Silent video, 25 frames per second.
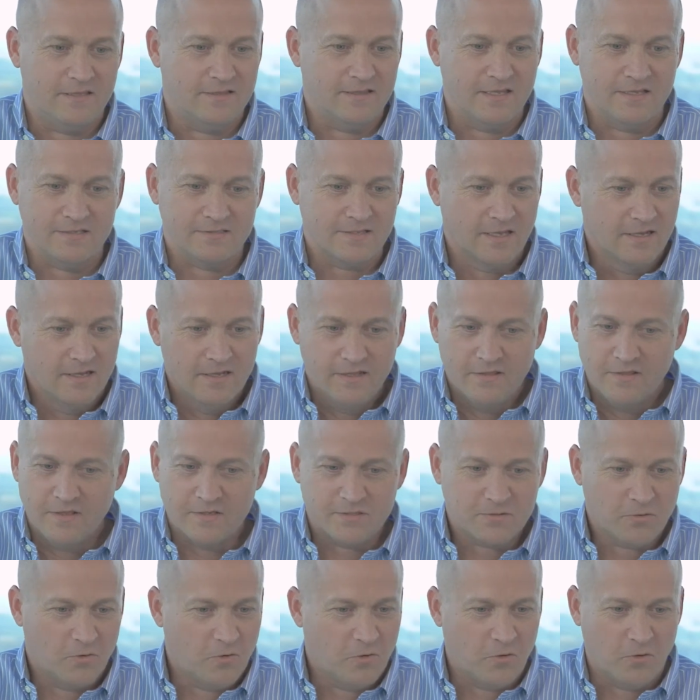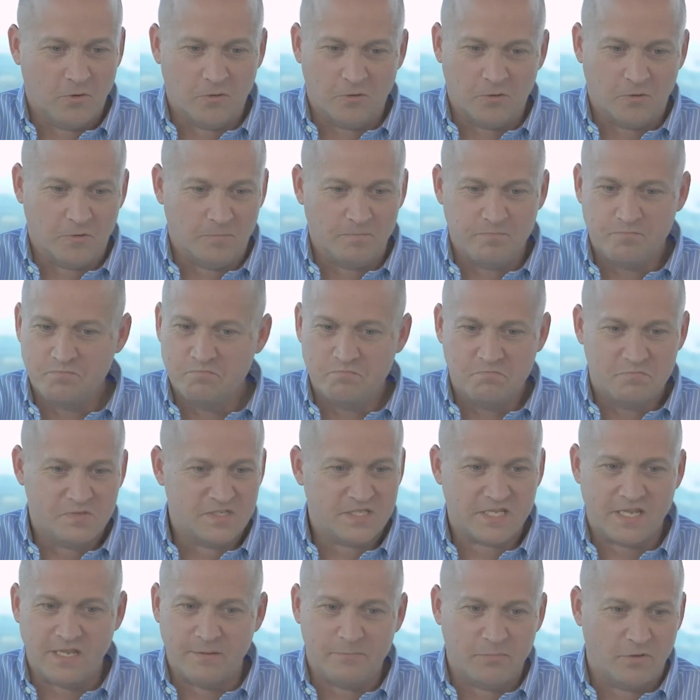this whole
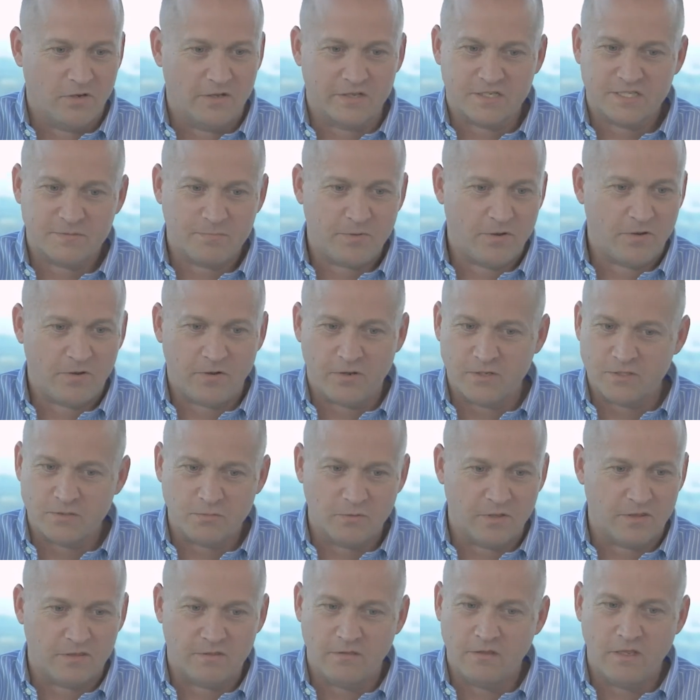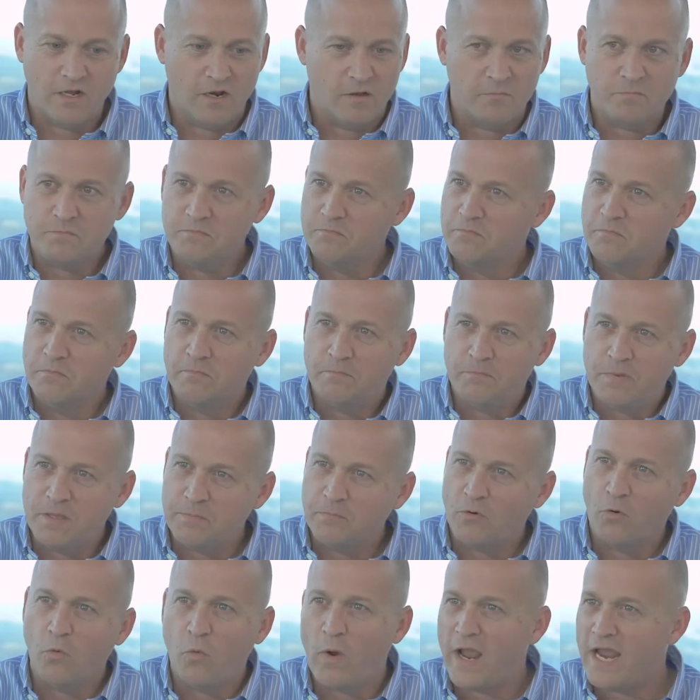Schiphol experience with, you know,
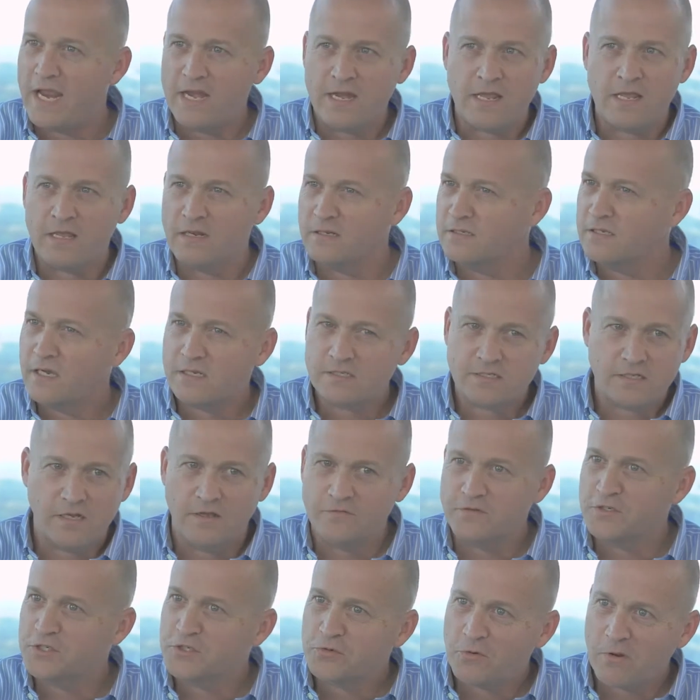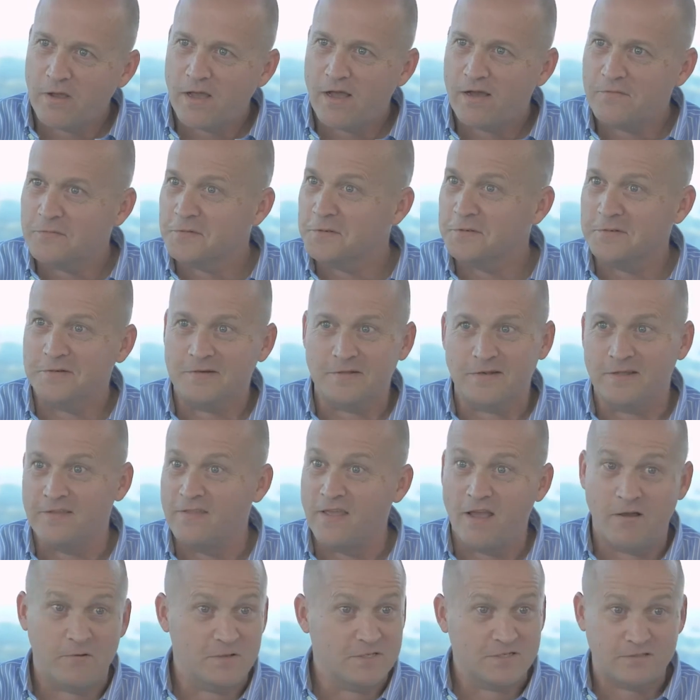people waiting. Dutch love to travel, and
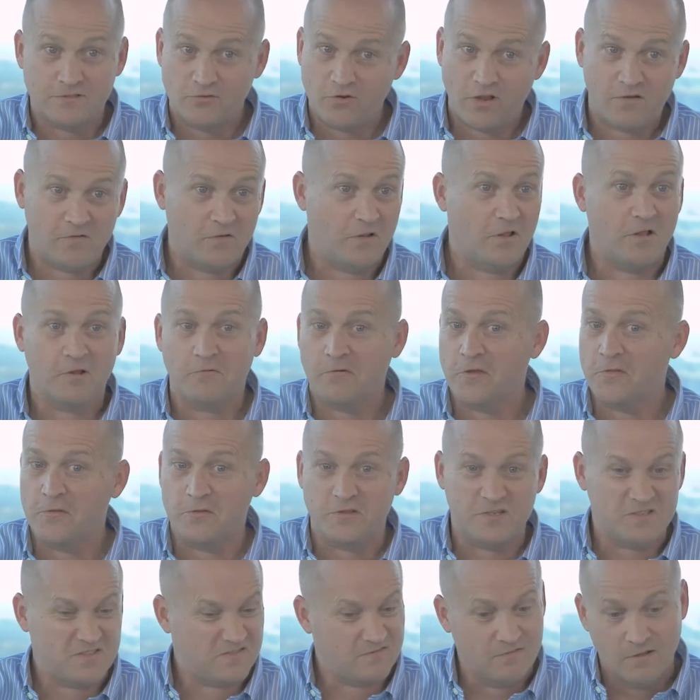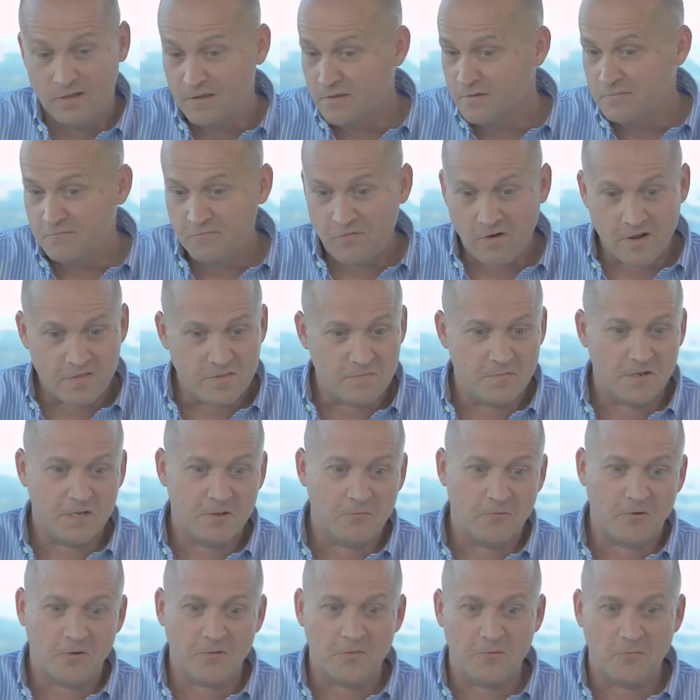they always travel all around. You find them
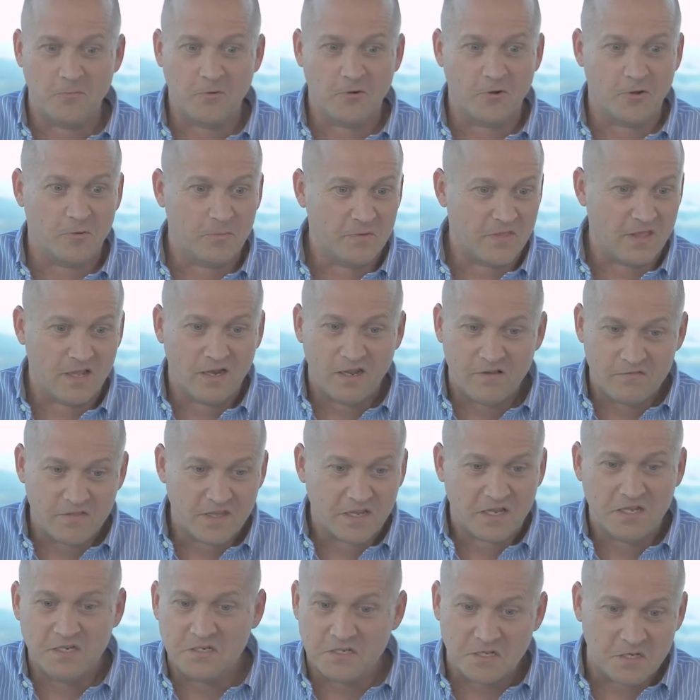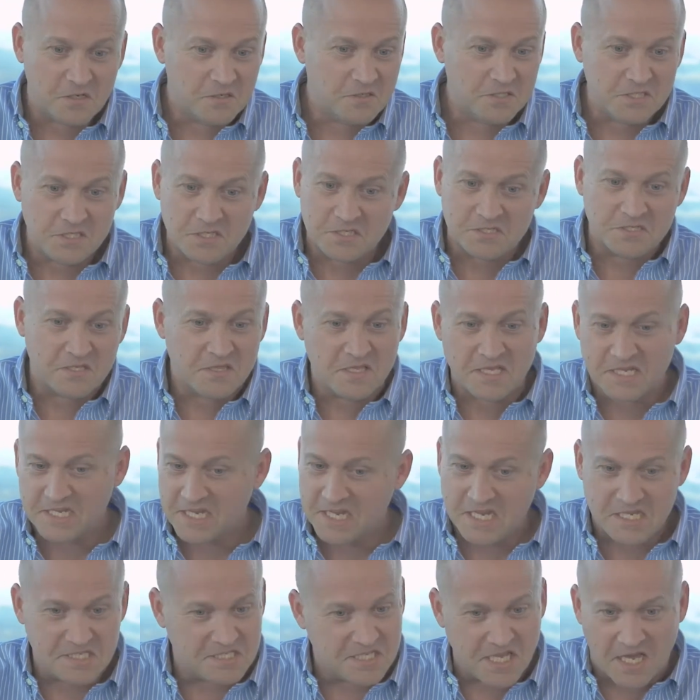anywhere in the world, but they love the kadojas and the
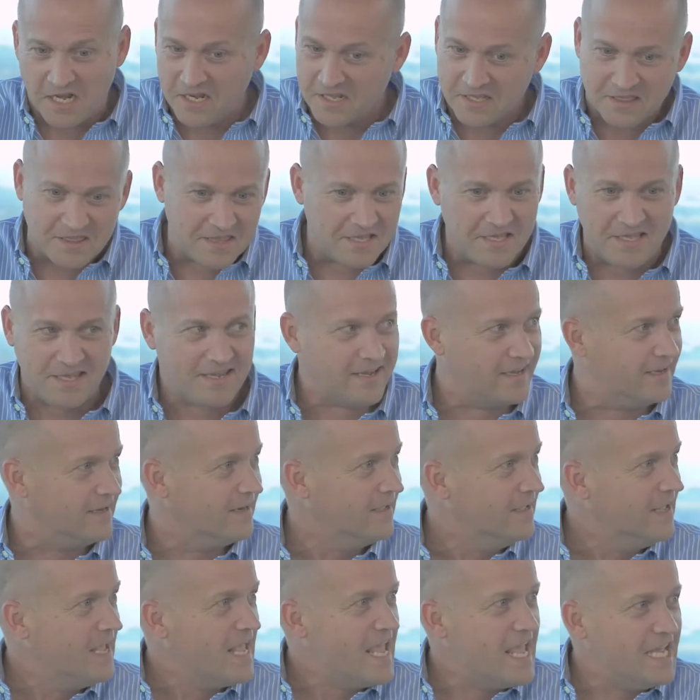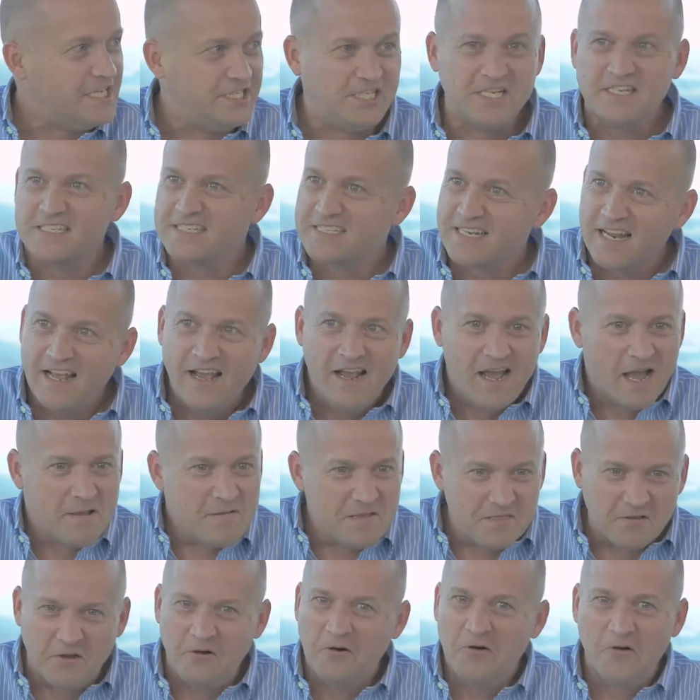gezellig thing. And it just, I
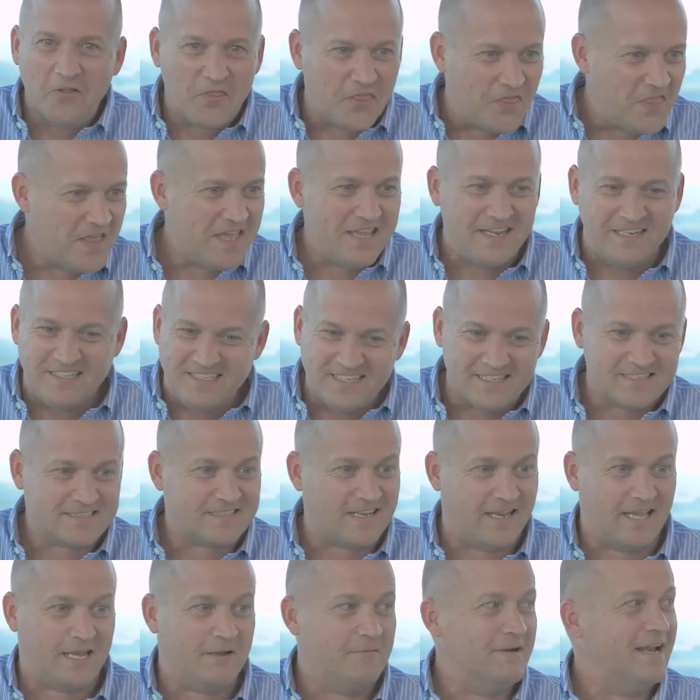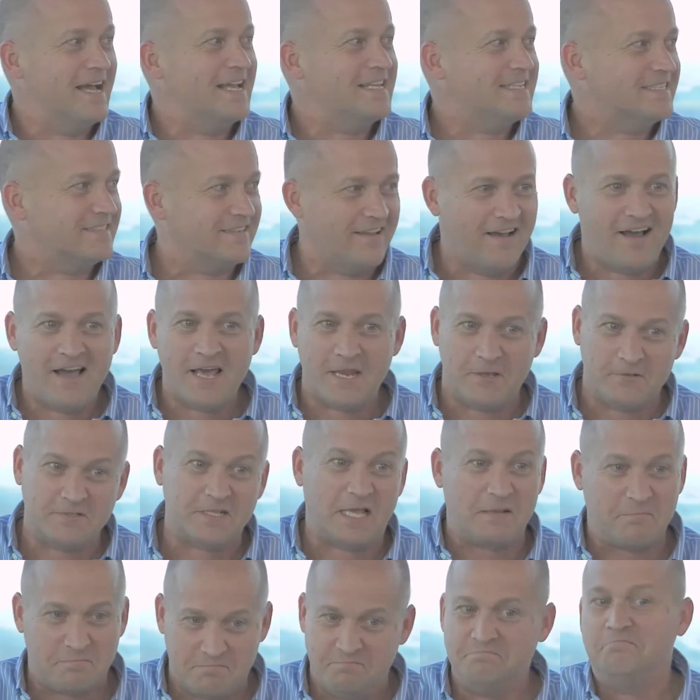mean, the whole thing, just like when I saw it, it was
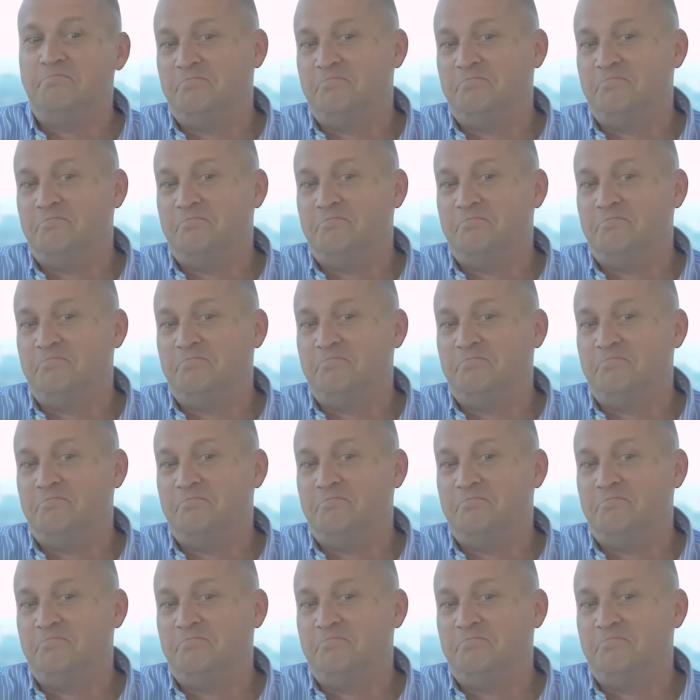like,